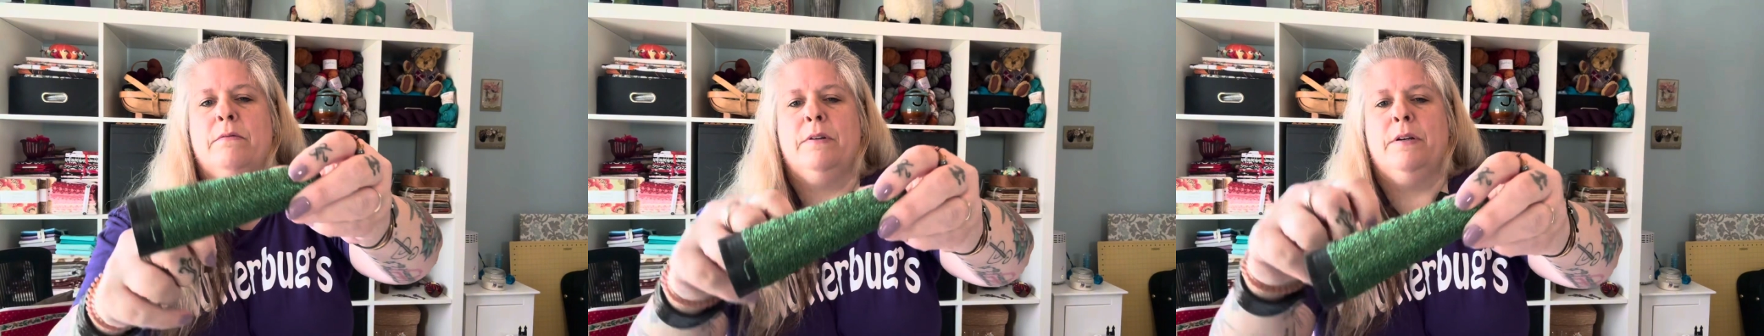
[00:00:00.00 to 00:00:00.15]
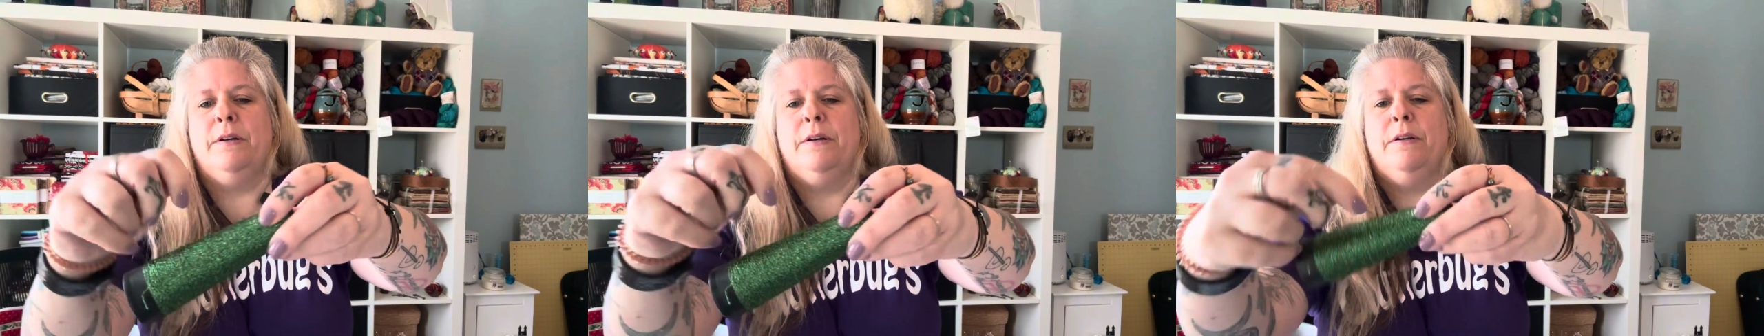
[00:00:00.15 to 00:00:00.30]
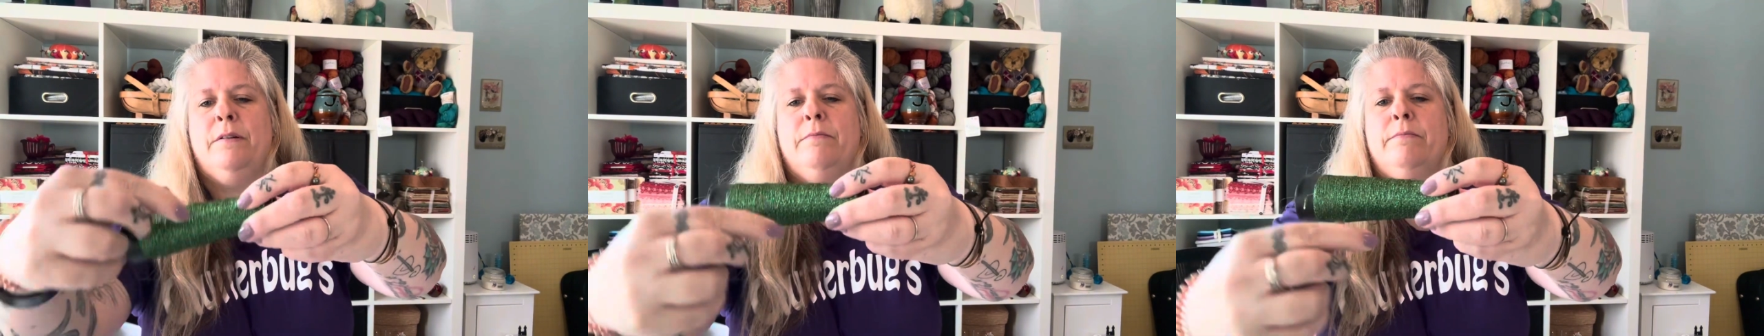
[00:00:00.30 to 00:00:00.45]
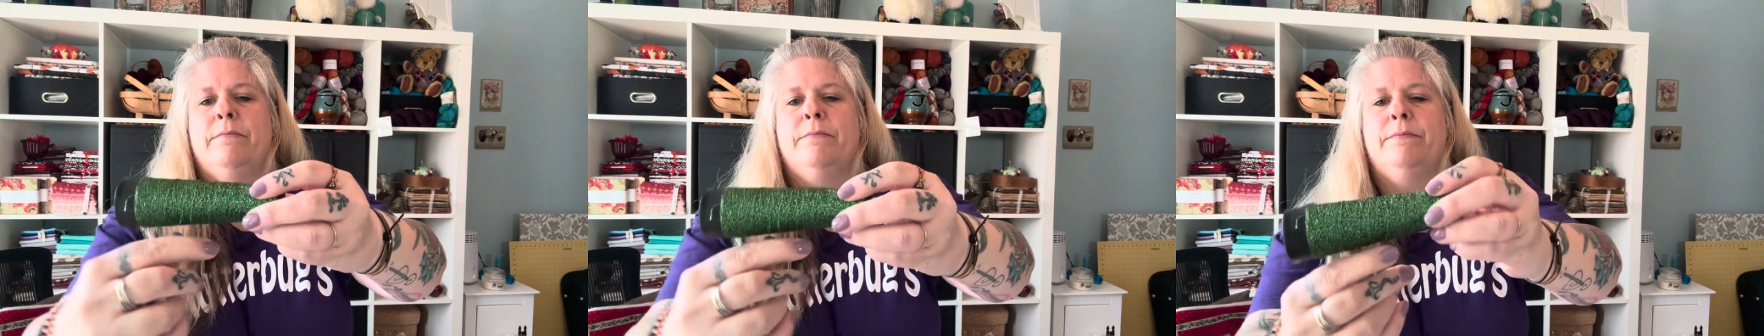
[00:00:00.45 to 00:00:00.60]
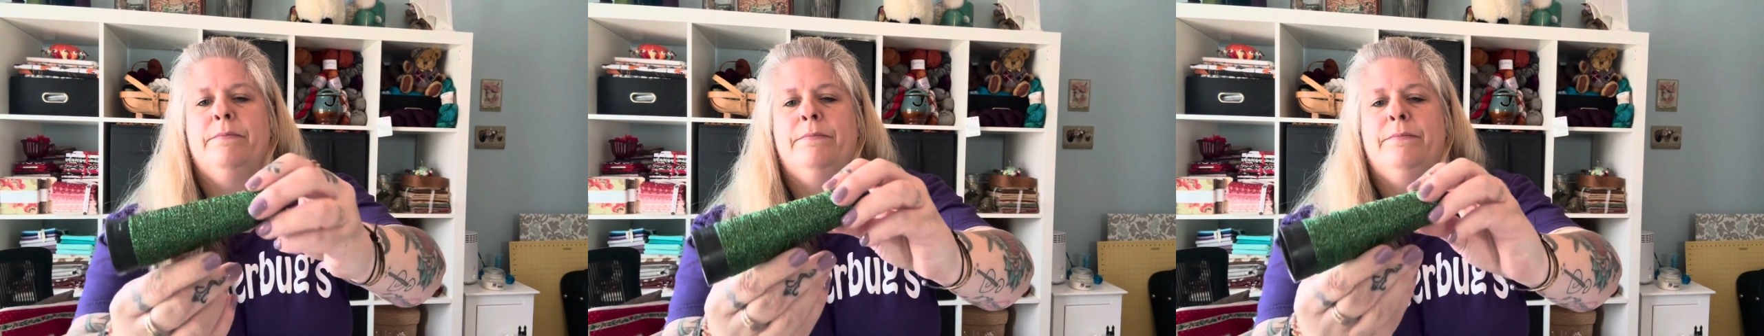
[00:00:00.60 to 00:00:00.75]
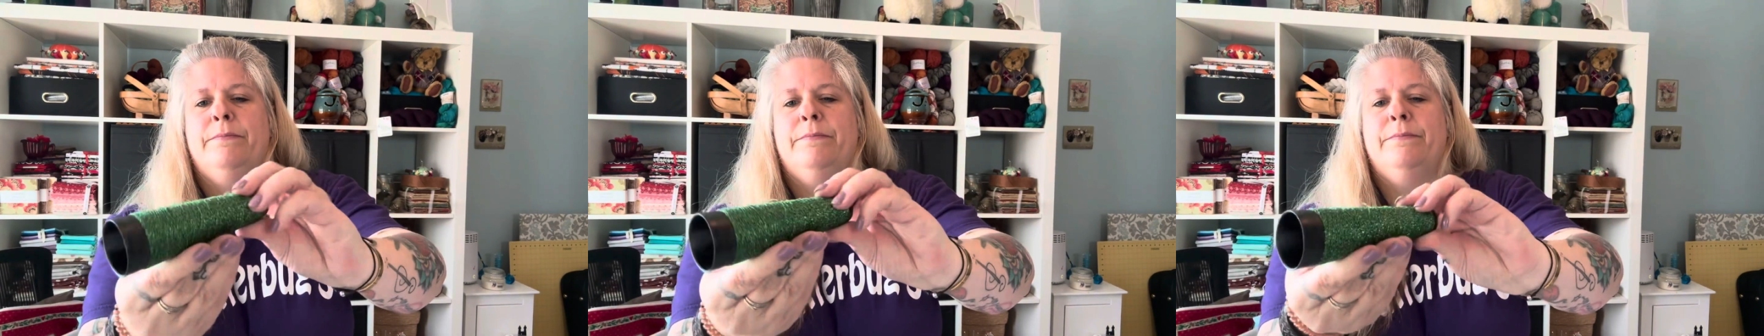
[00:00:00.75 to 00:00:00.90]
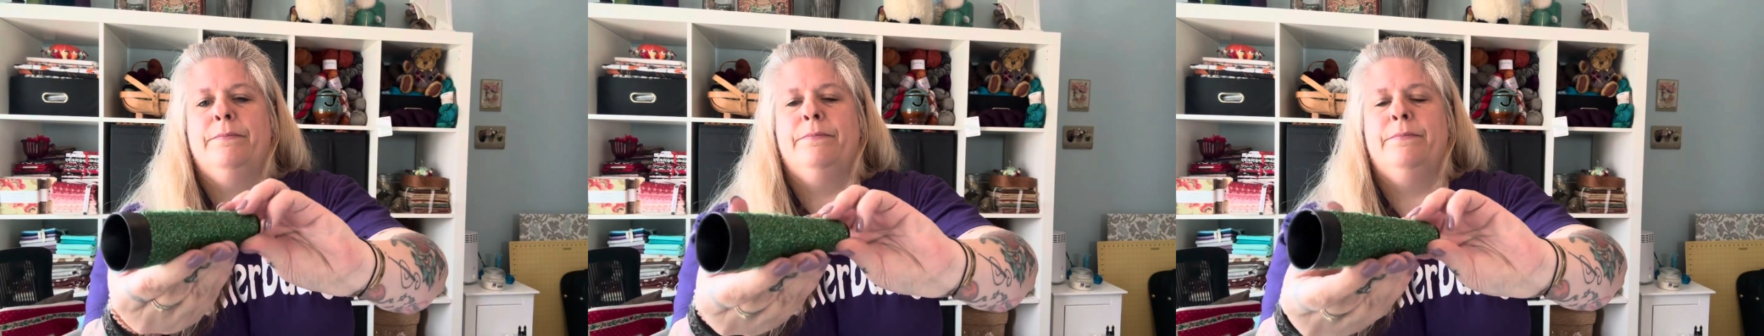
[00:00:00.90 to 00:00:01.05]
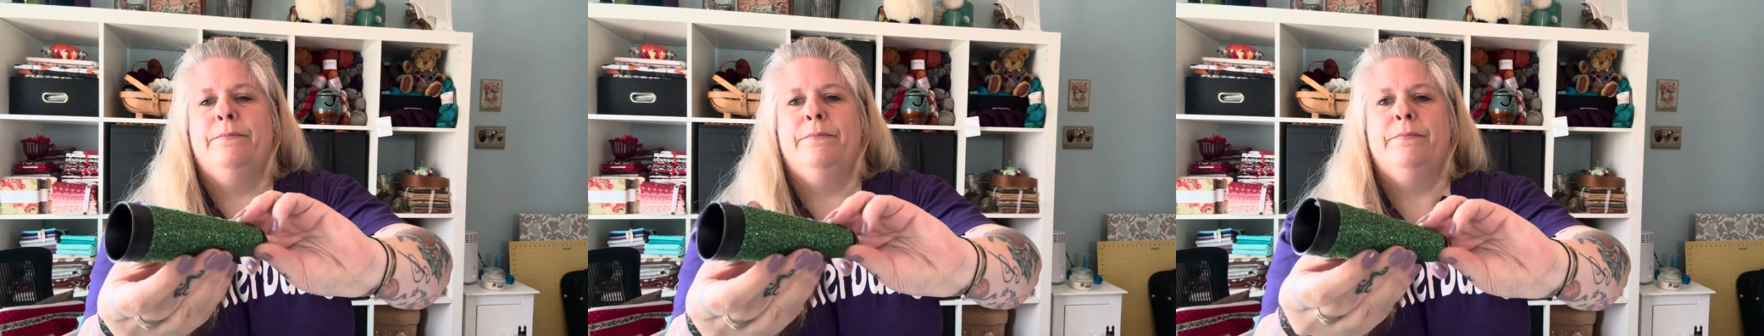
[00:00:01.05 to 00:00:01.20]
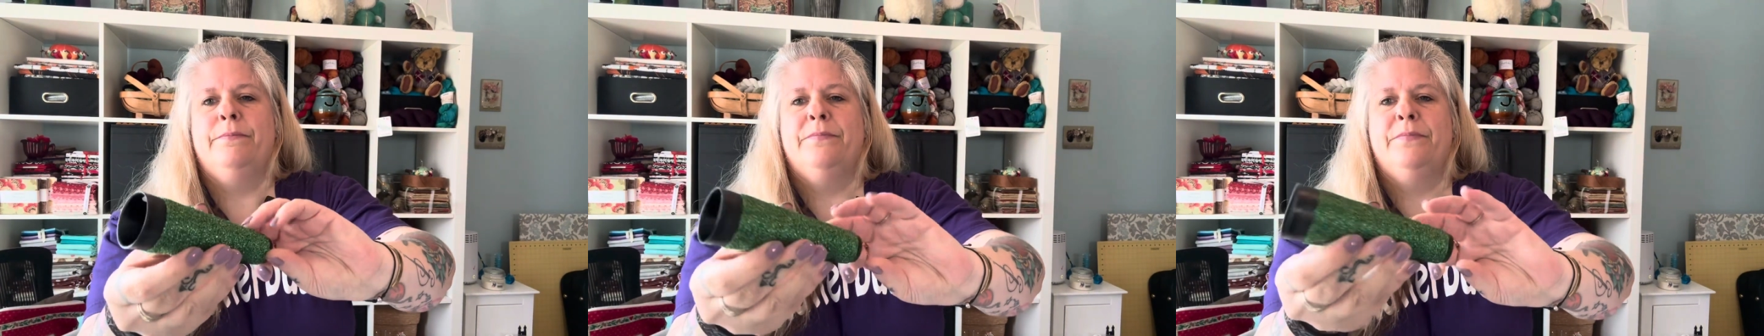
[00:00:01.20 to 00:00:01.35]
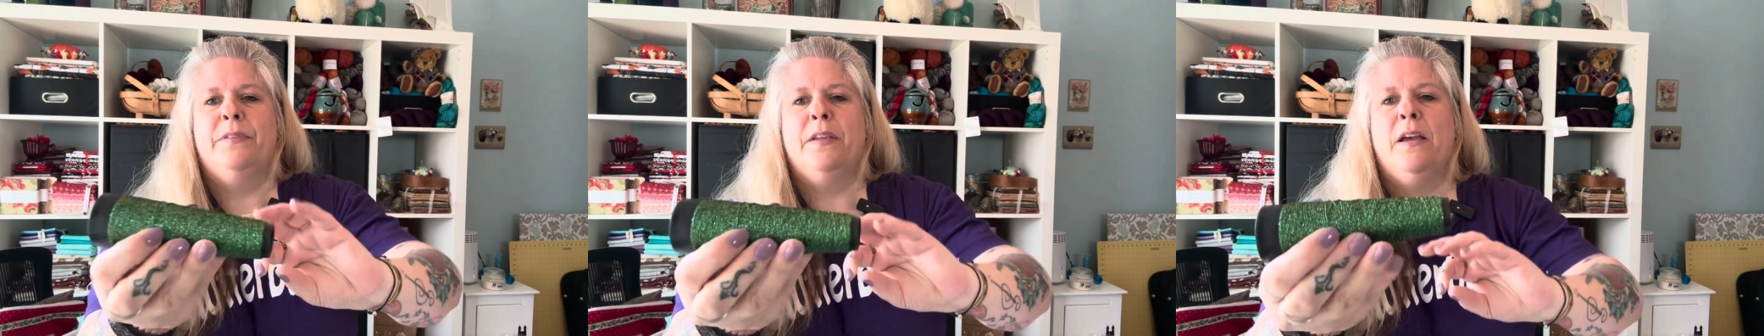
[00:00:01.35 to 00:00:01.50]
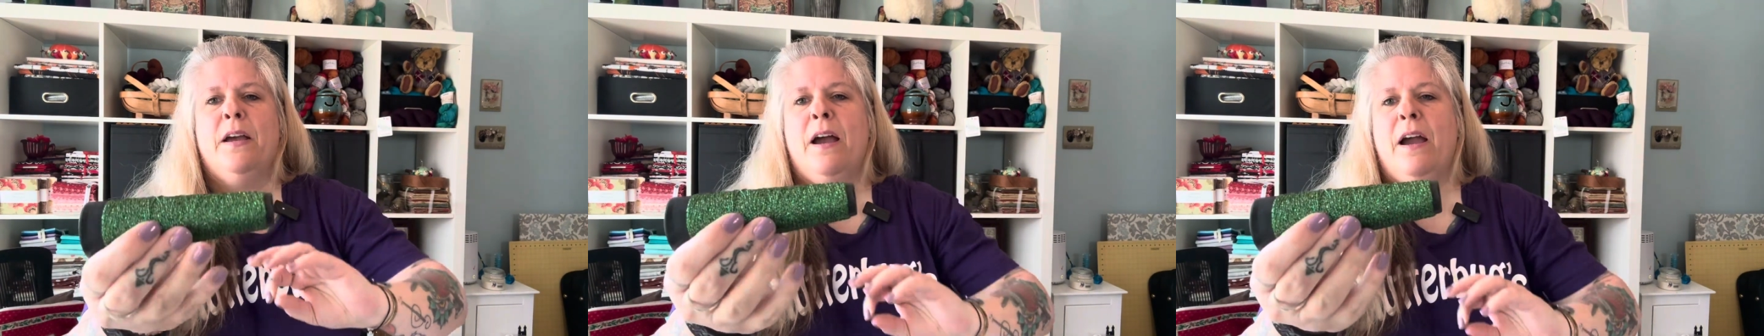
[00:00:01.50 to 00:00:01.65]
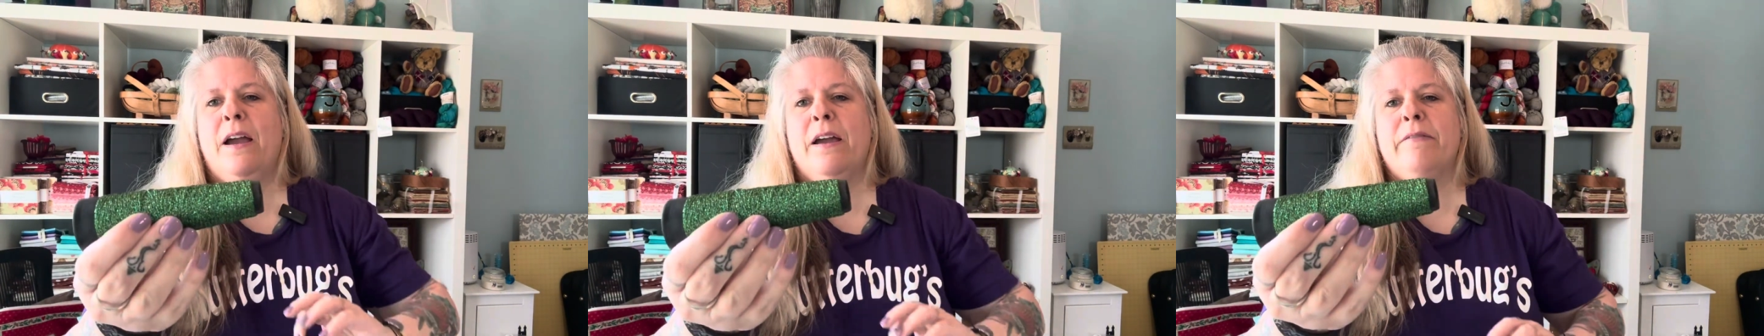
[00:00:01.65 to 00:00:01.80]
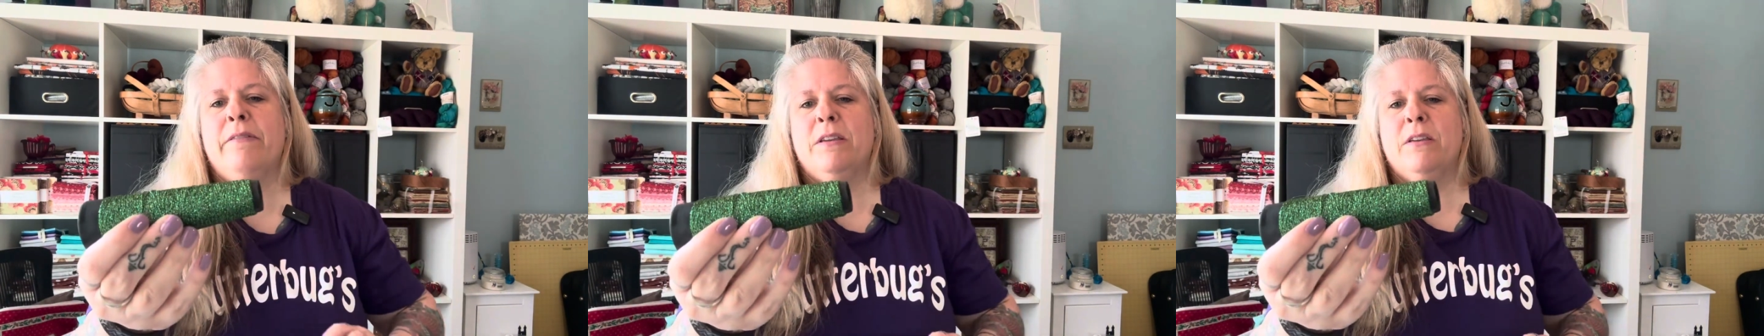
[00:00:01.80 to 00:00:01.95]

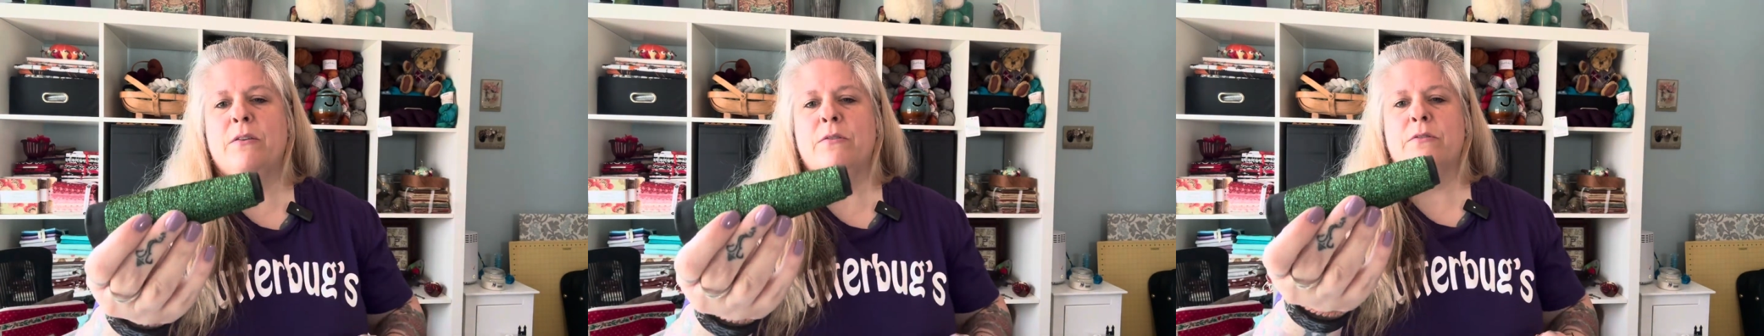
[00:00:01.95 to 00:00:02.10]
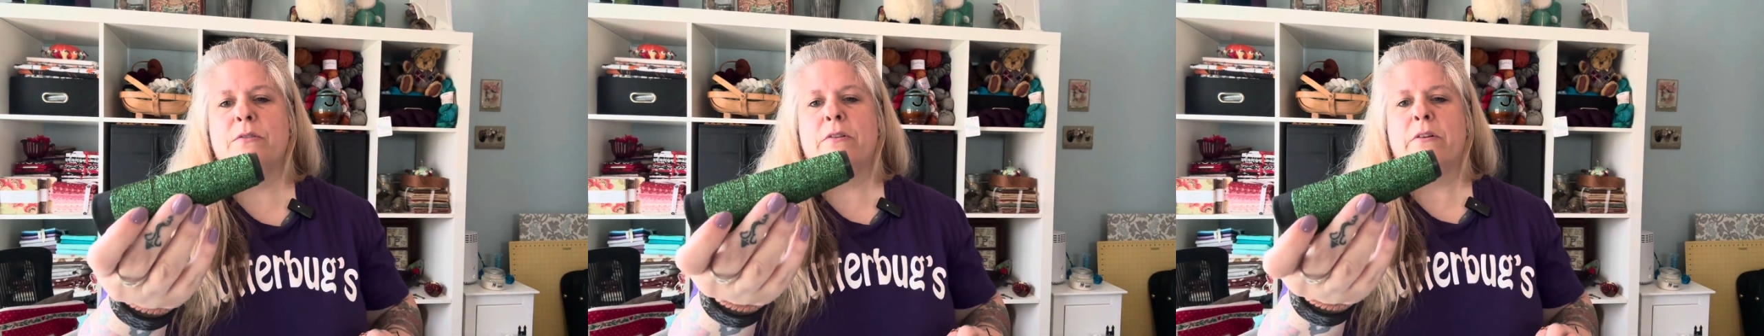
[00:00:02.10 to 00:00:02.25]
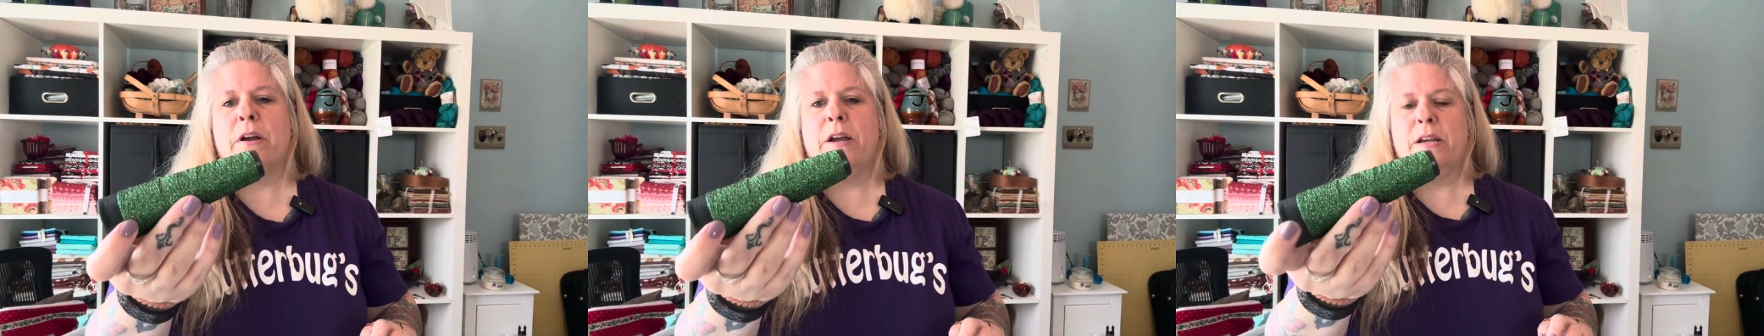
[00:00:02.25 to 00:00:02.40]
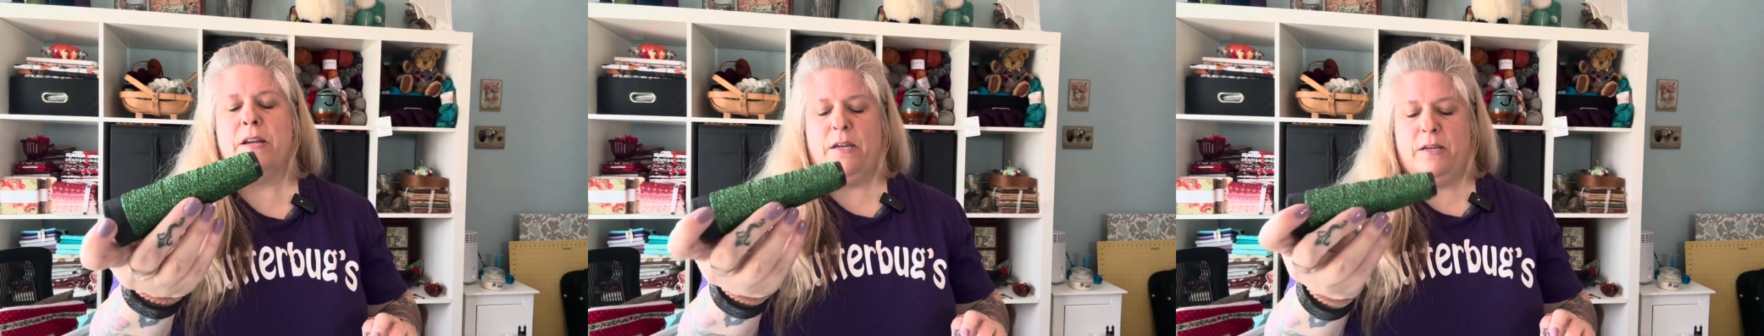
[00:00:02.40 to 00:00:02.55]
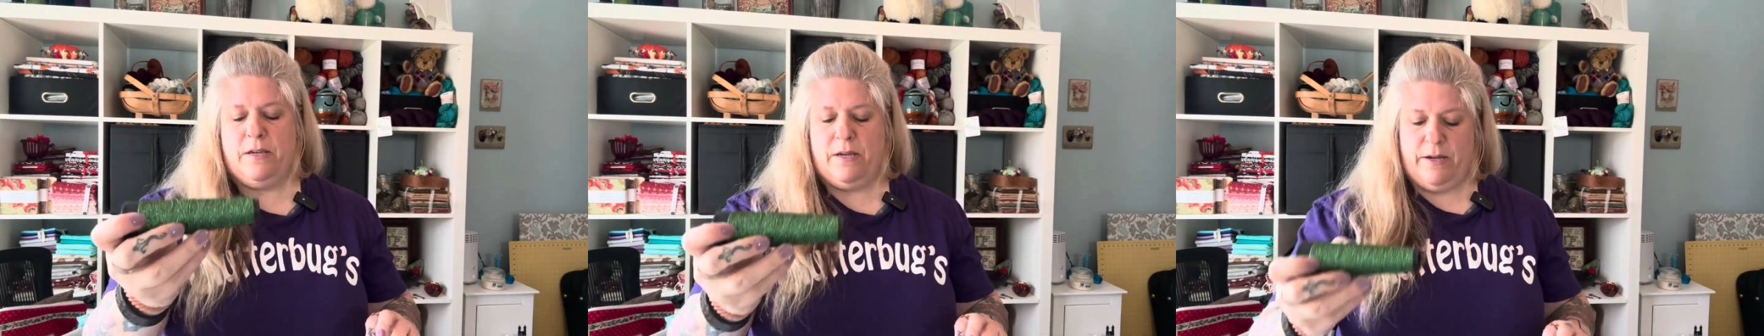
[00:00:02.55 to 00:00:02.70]
I haven't used Kreinik